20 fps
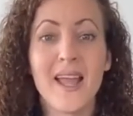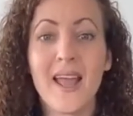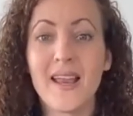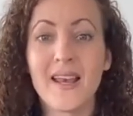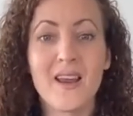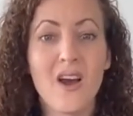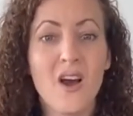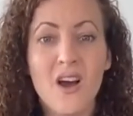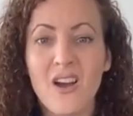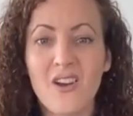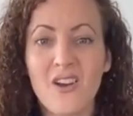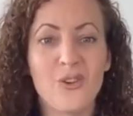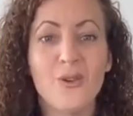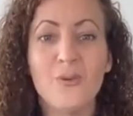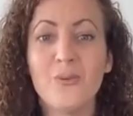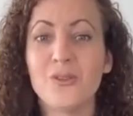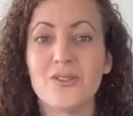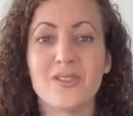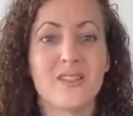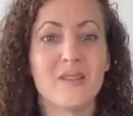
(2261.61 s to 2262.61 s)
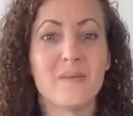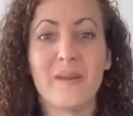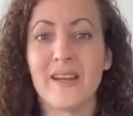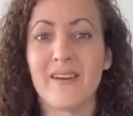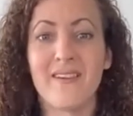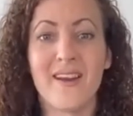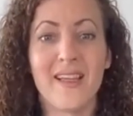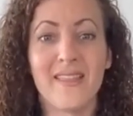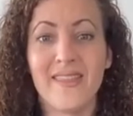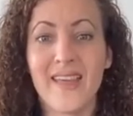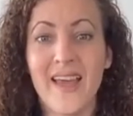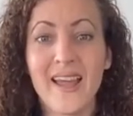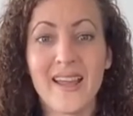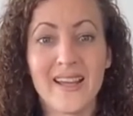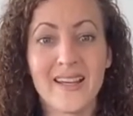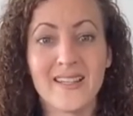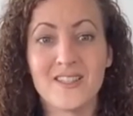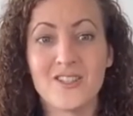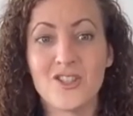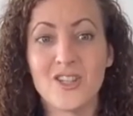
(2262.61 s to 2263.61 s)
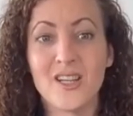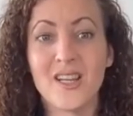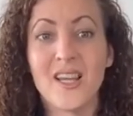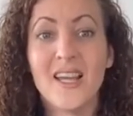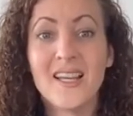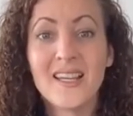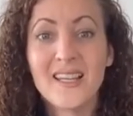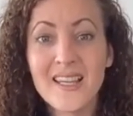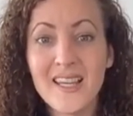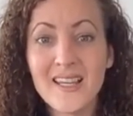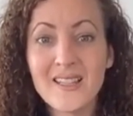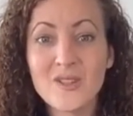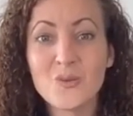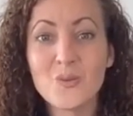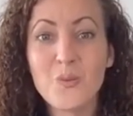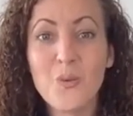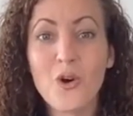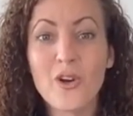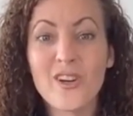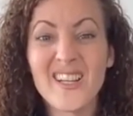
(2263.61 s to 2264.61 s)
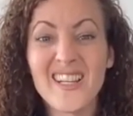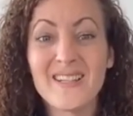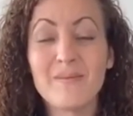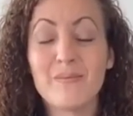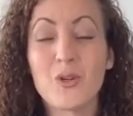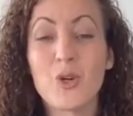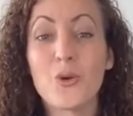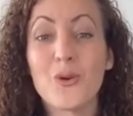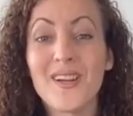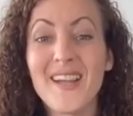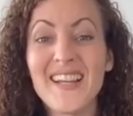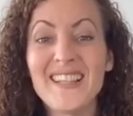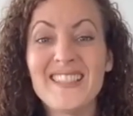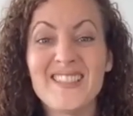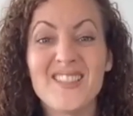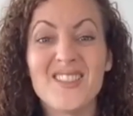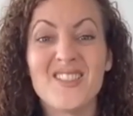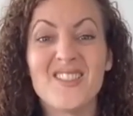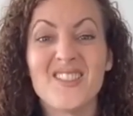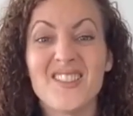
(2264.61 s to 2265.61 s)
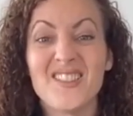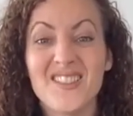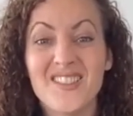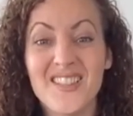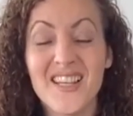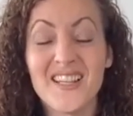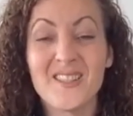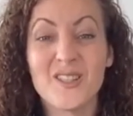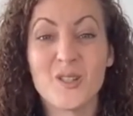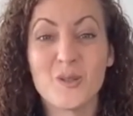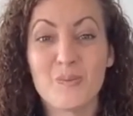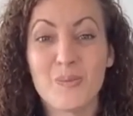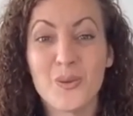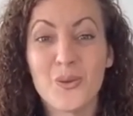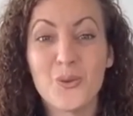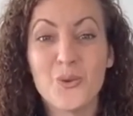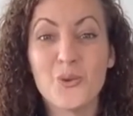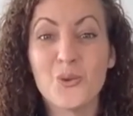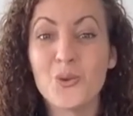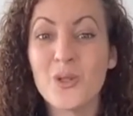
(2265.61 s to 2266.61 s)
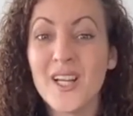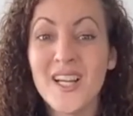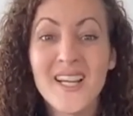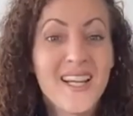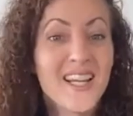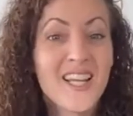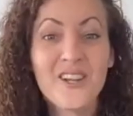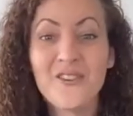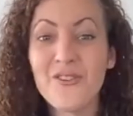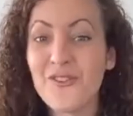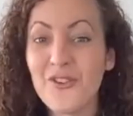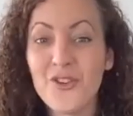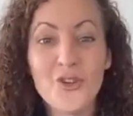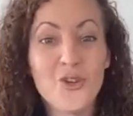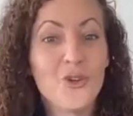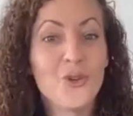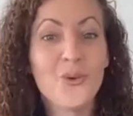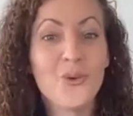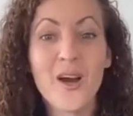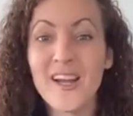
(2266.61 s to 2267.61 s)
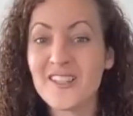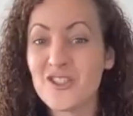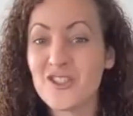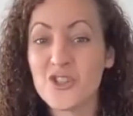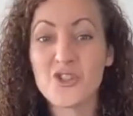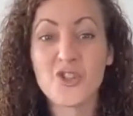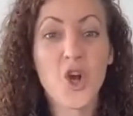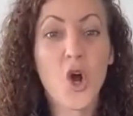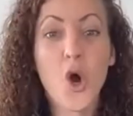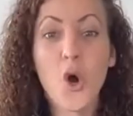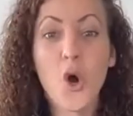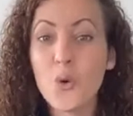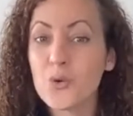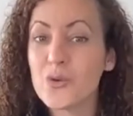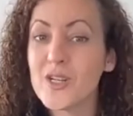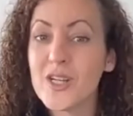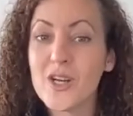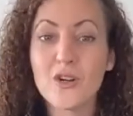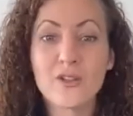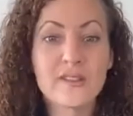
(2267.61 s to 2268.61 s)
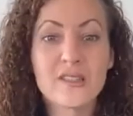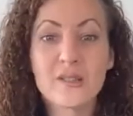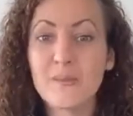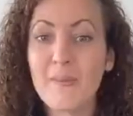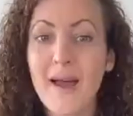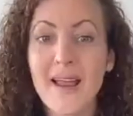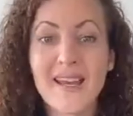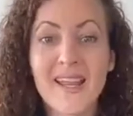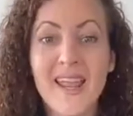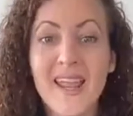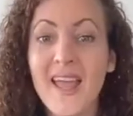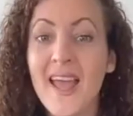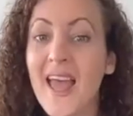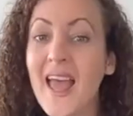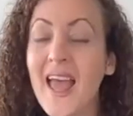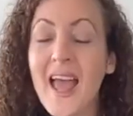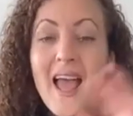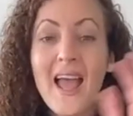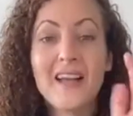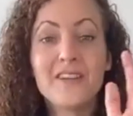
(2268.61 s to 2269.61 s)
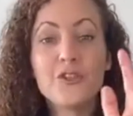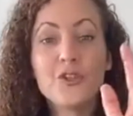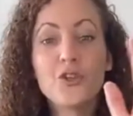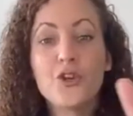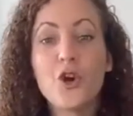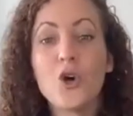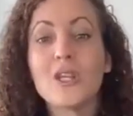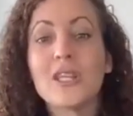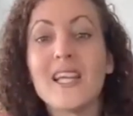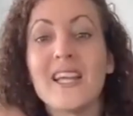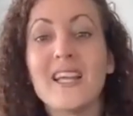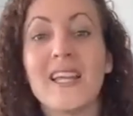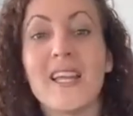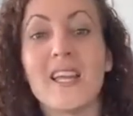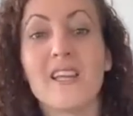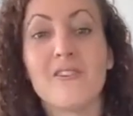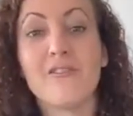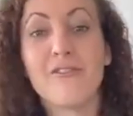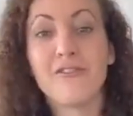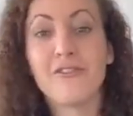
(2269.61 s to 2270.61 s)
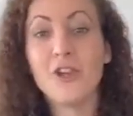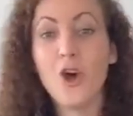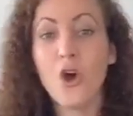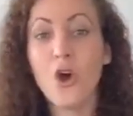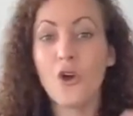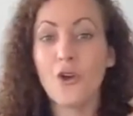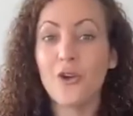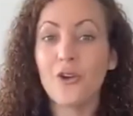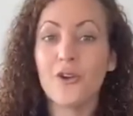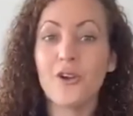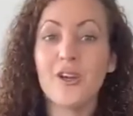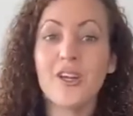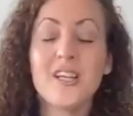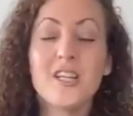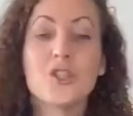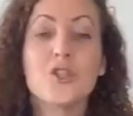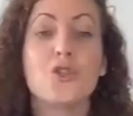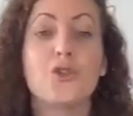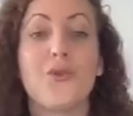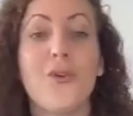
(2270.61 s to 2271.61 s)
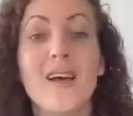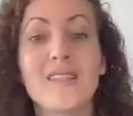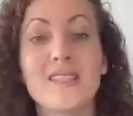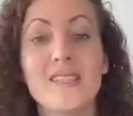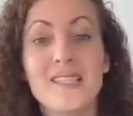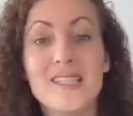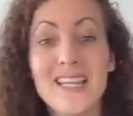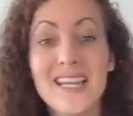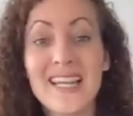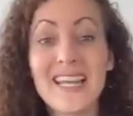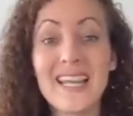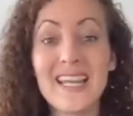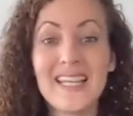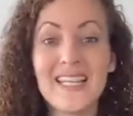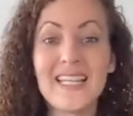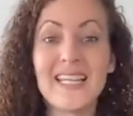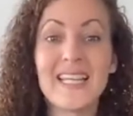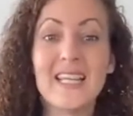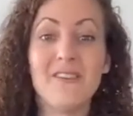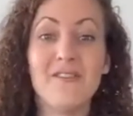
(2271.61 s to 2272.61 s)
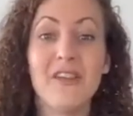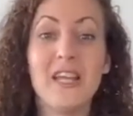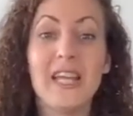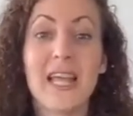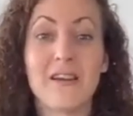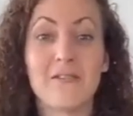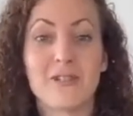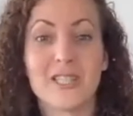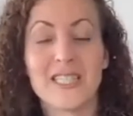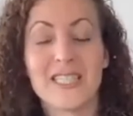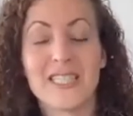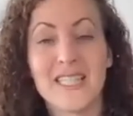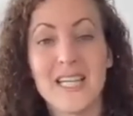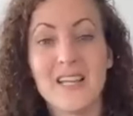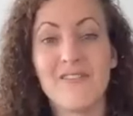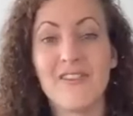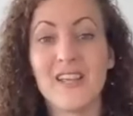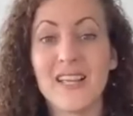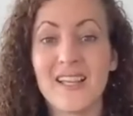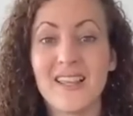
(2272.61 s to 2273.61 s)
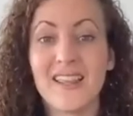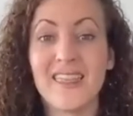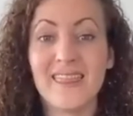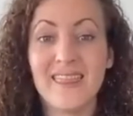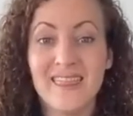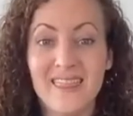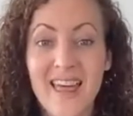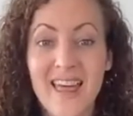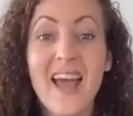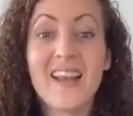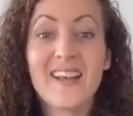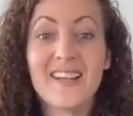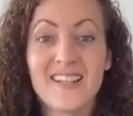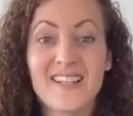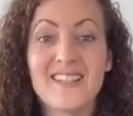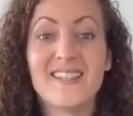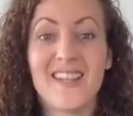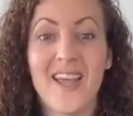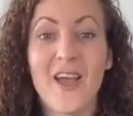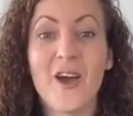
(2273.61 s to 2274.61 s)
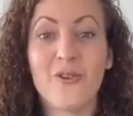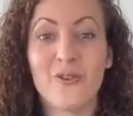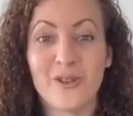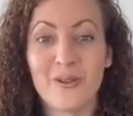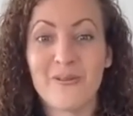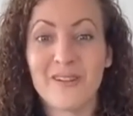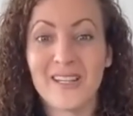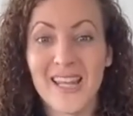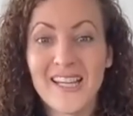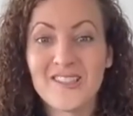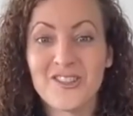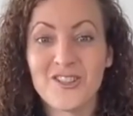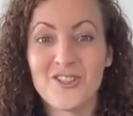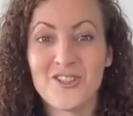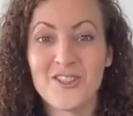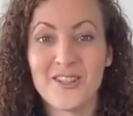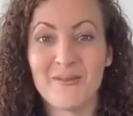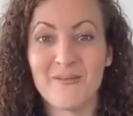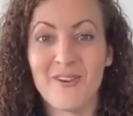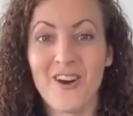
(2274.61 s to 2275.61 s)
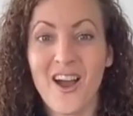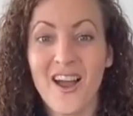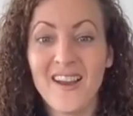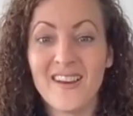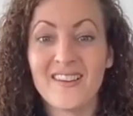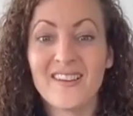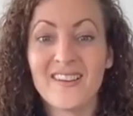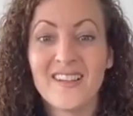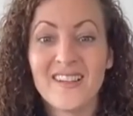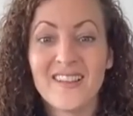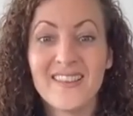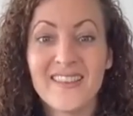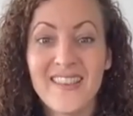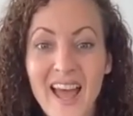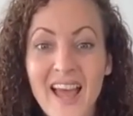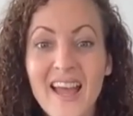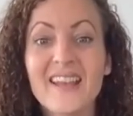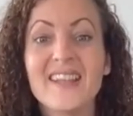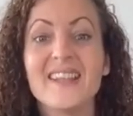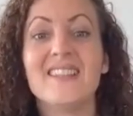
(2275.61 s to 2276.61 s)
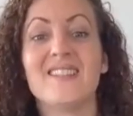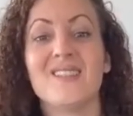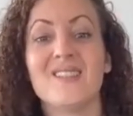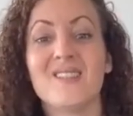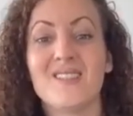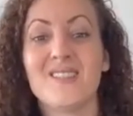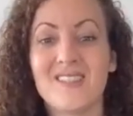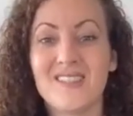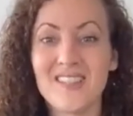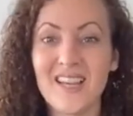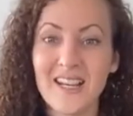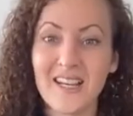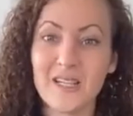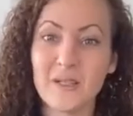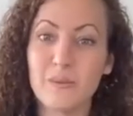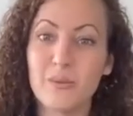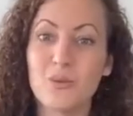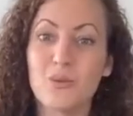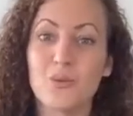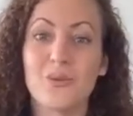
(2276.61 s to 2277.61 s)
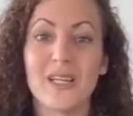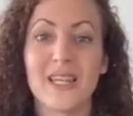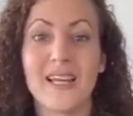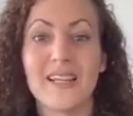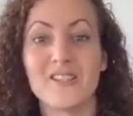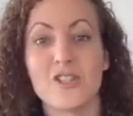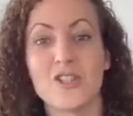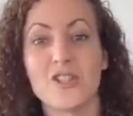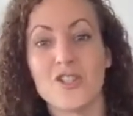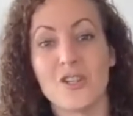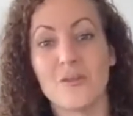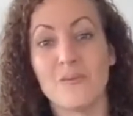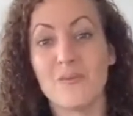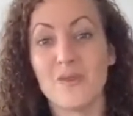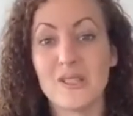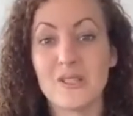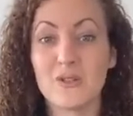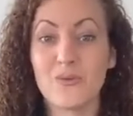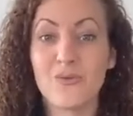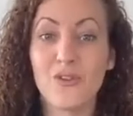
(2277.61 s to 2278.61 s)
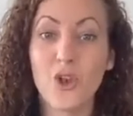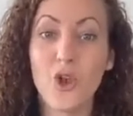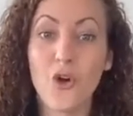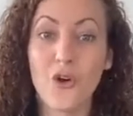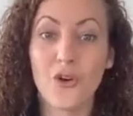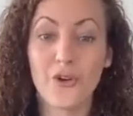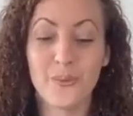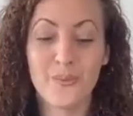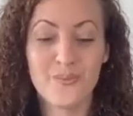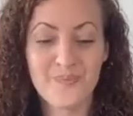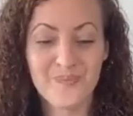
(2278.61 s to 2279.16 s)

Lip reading: And who wants to be around that energy? Guess what? It creates a cesspool if you are just holding on to money and you're not letting it flow, trusting in giving and receiving. That is a healthy relationship, right? That is a sustainable relationship, this flow.